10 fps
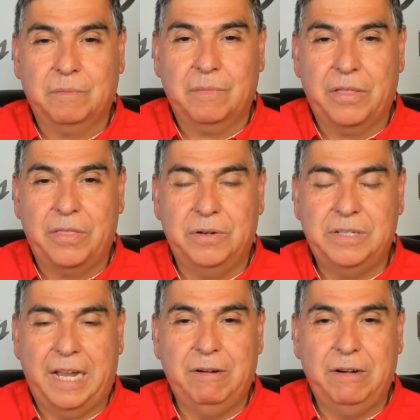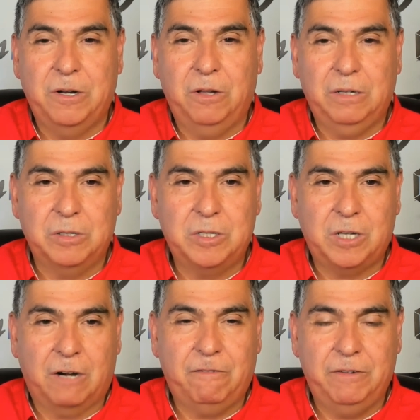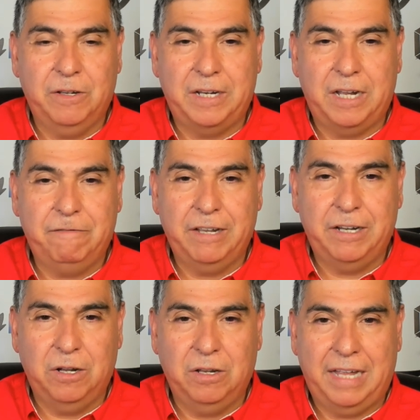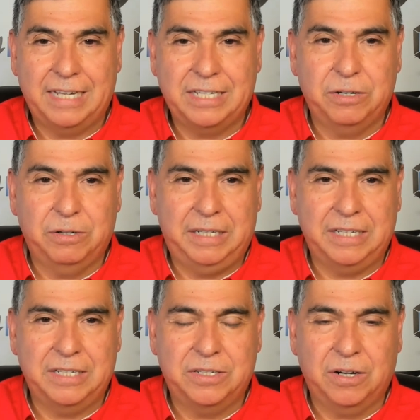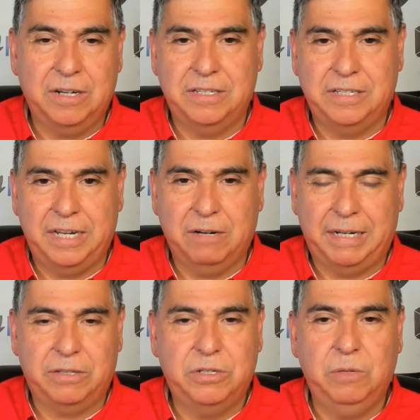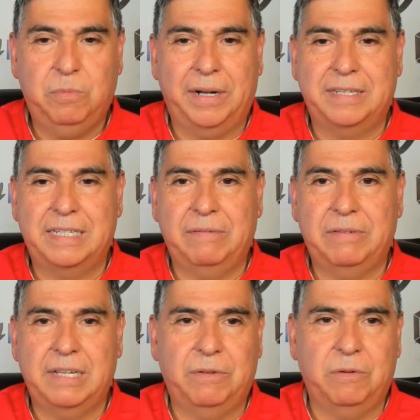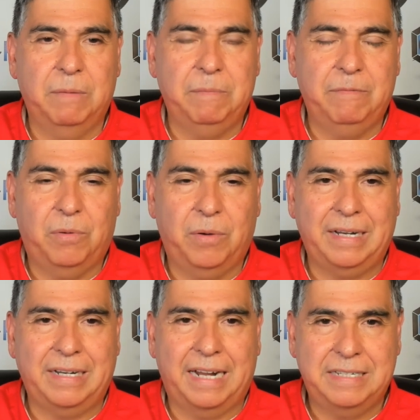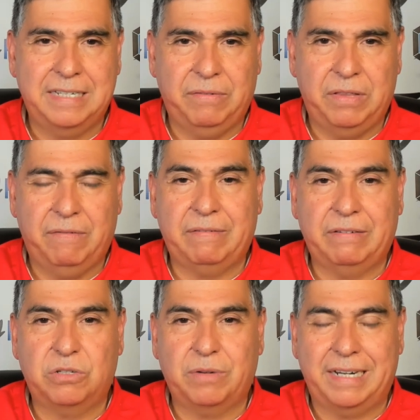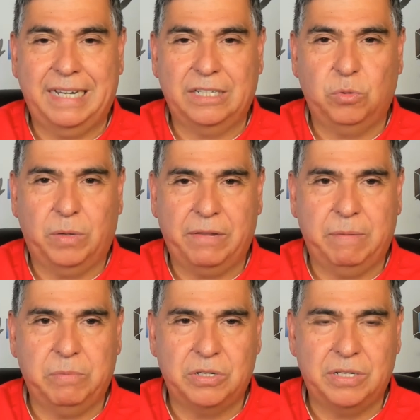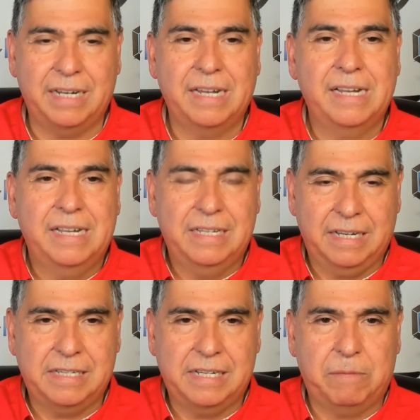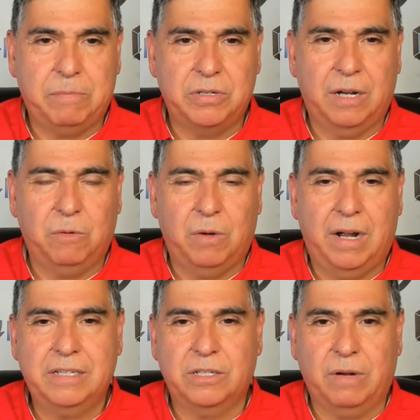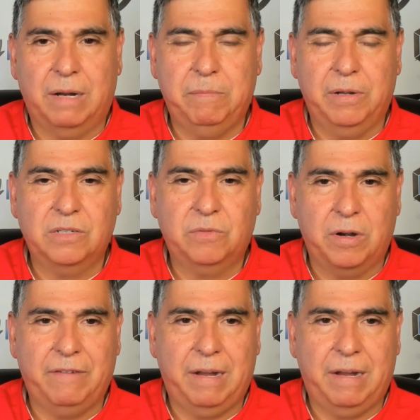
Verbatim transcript: Thursday. Aaron Nola will start for Philadelphia. Nola has 13 starts. His ERA 2.77, WHIP of 0.97. The veteran strikes out 23%, 6.5% walks. His ground balls 45%,